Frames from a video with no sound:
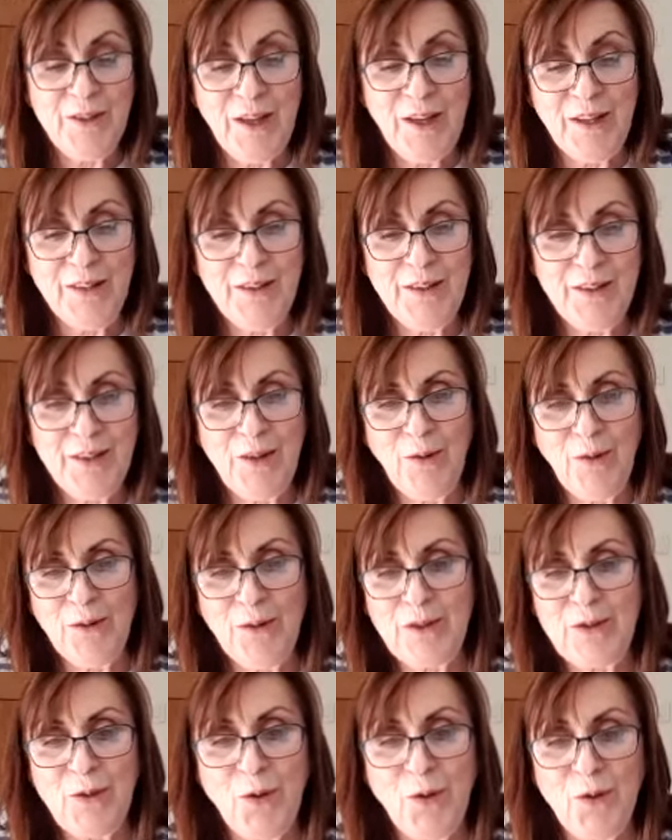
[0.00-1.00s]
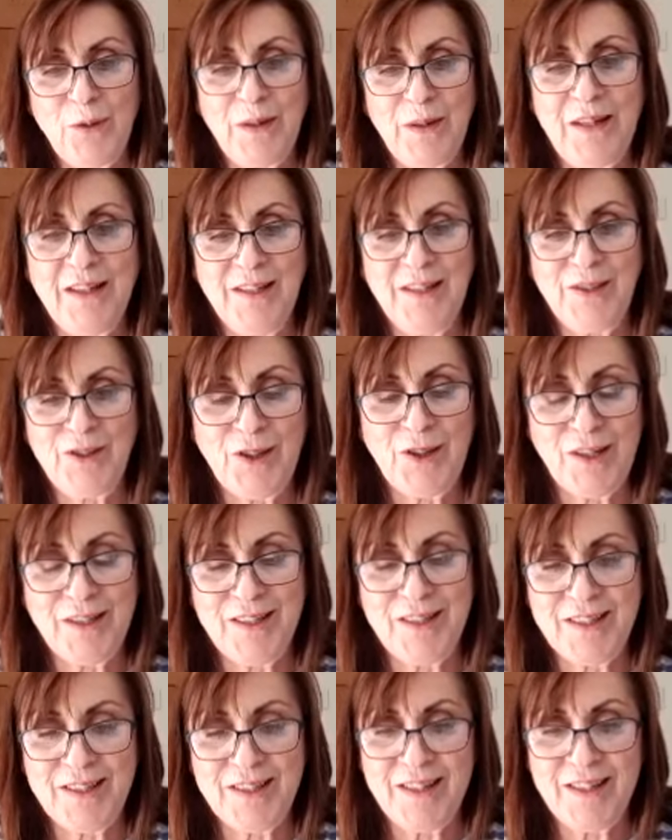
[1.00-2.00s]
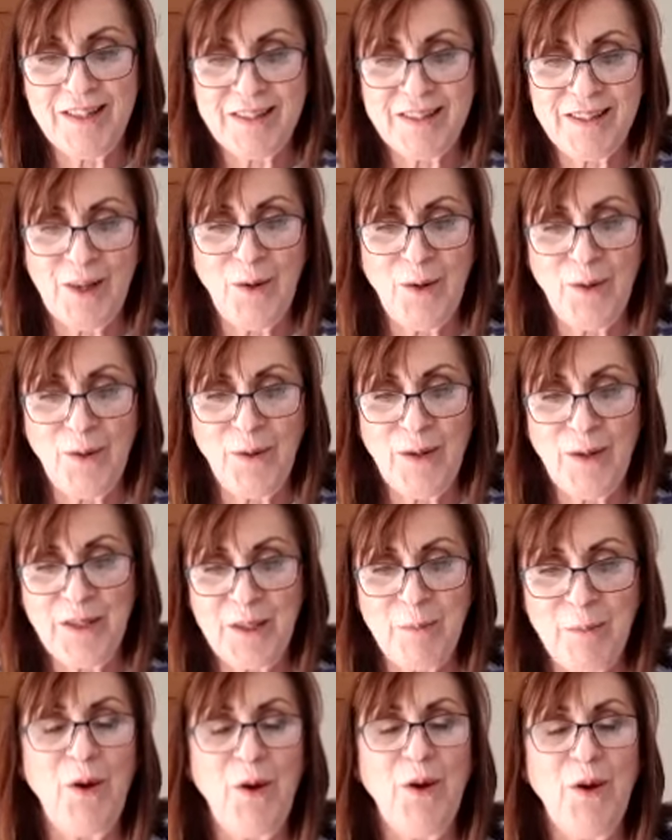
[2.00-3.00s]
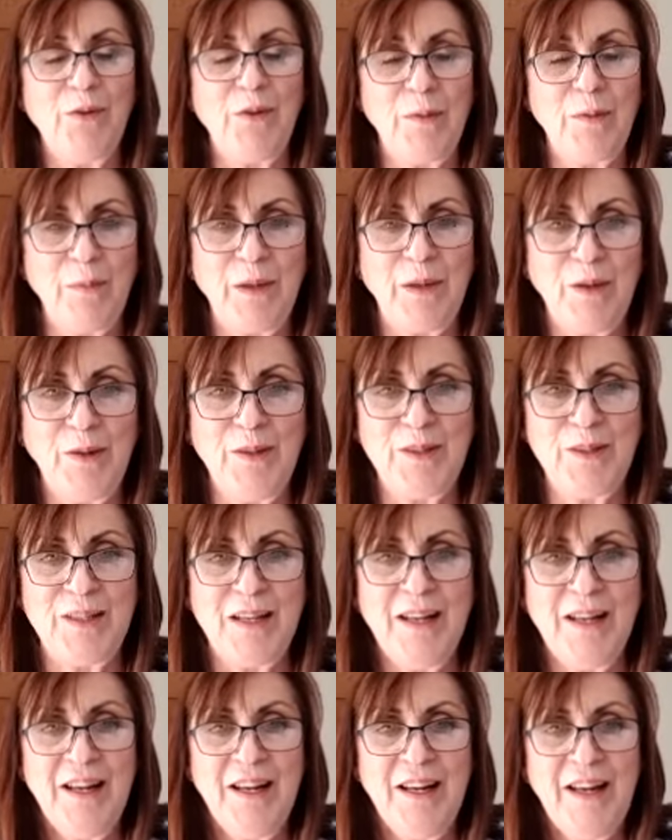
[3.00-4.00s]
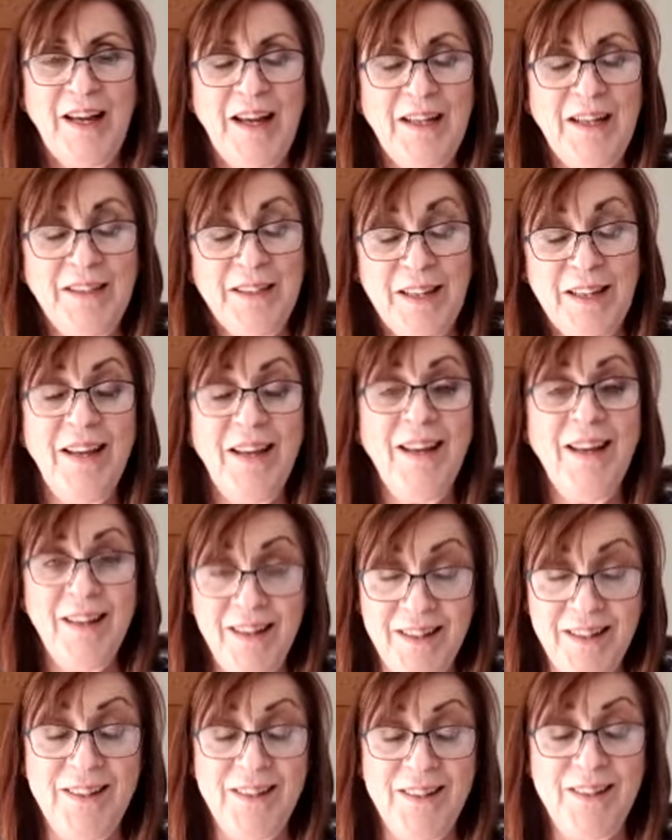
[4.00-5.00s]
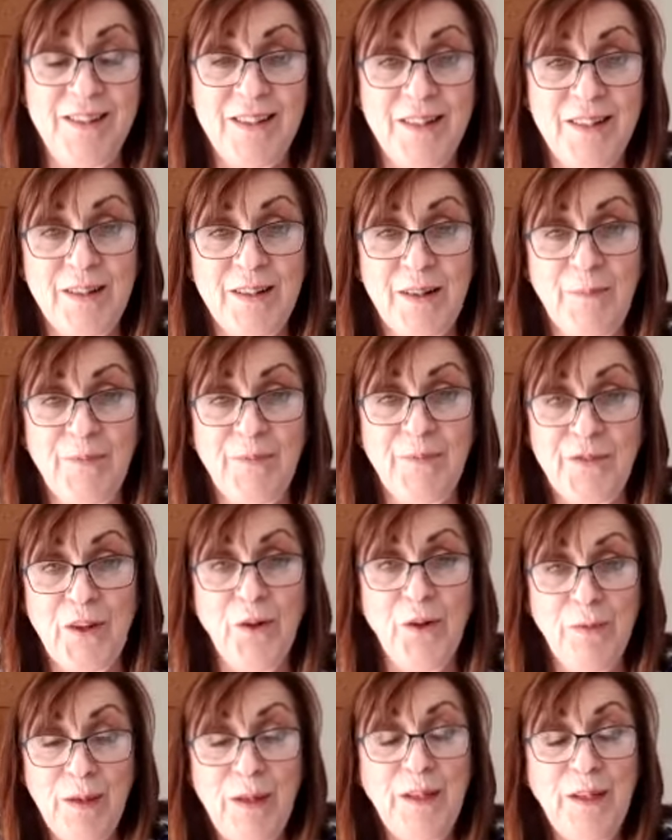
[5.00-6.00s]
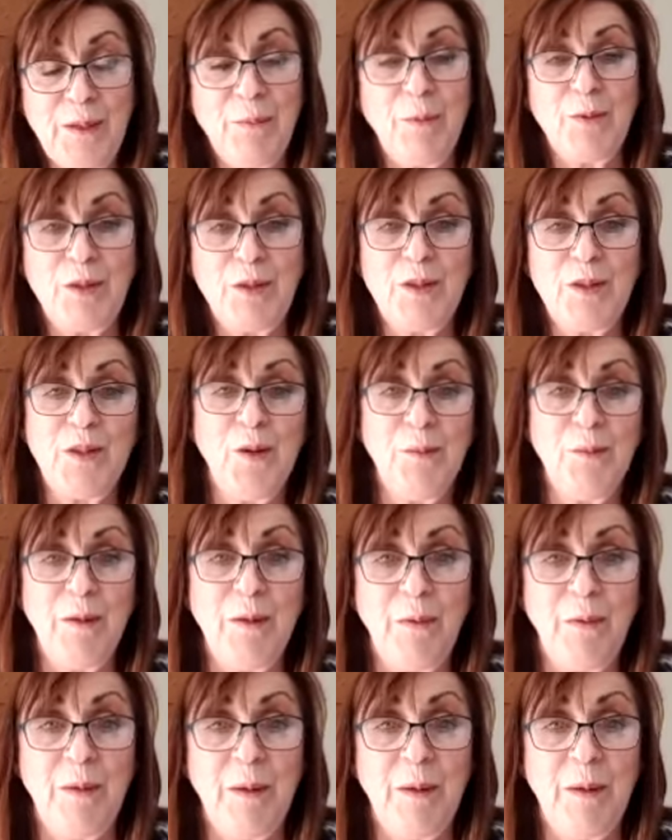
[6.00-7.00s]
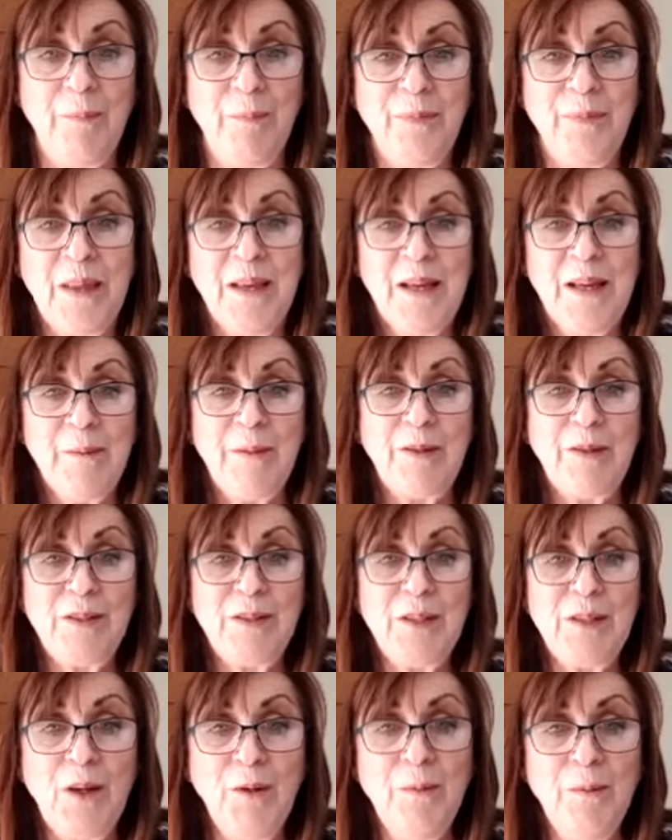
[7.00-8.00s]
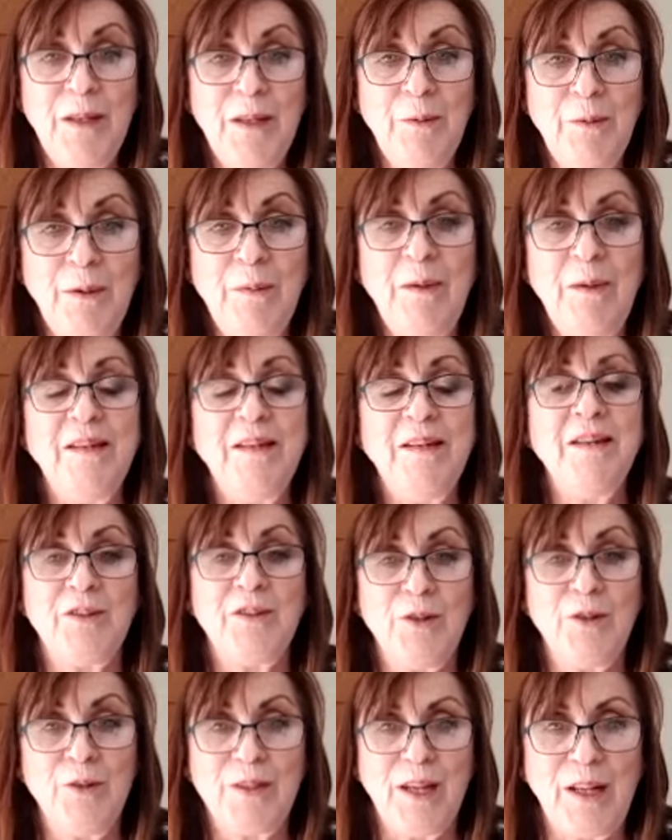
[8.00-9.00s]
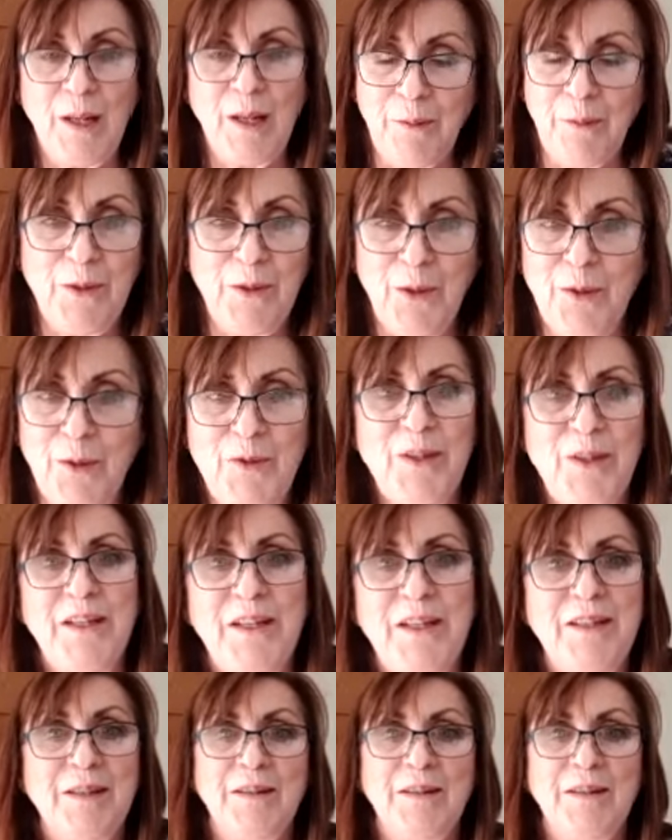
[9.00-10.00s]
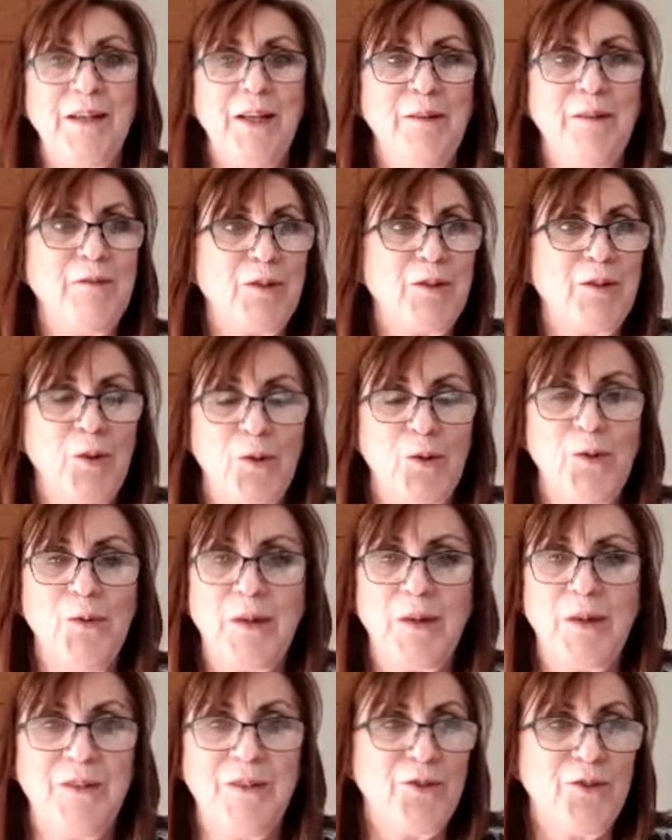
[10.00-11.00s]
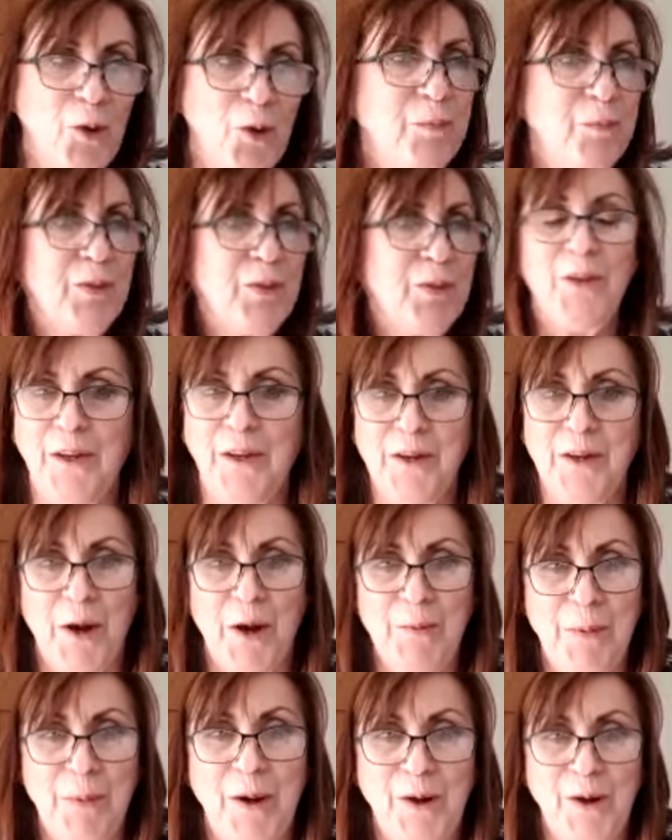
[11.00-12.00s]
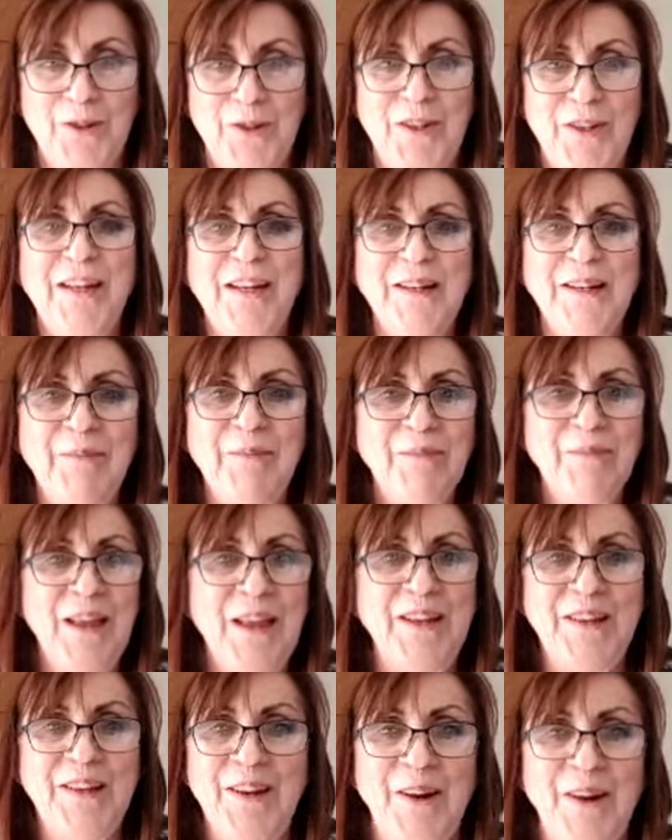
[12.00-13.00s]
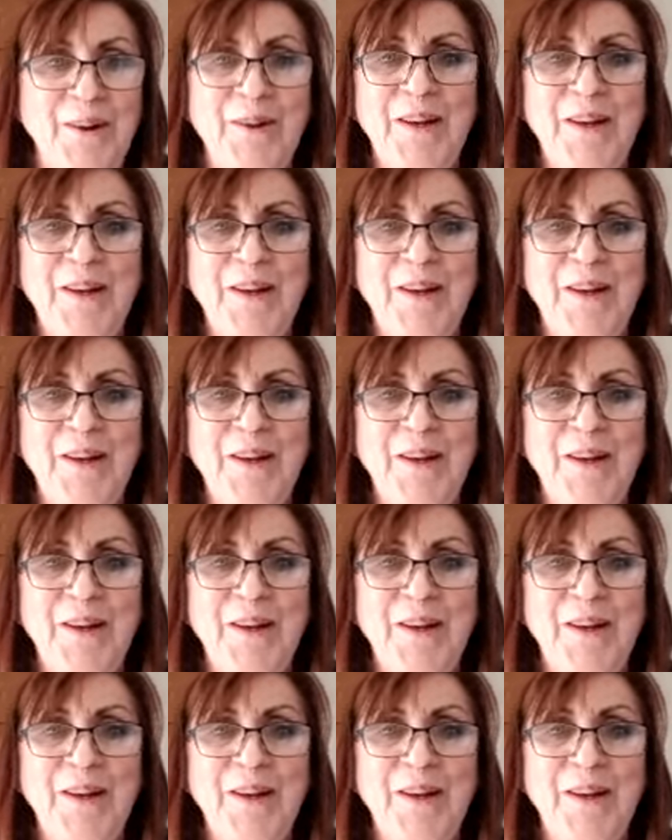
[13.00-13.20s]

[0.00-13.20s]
And your story is just so inspiring because, and so relatable to so many women, because so many women do exactly what you did. They leave school, get a job so they can go partying. You know,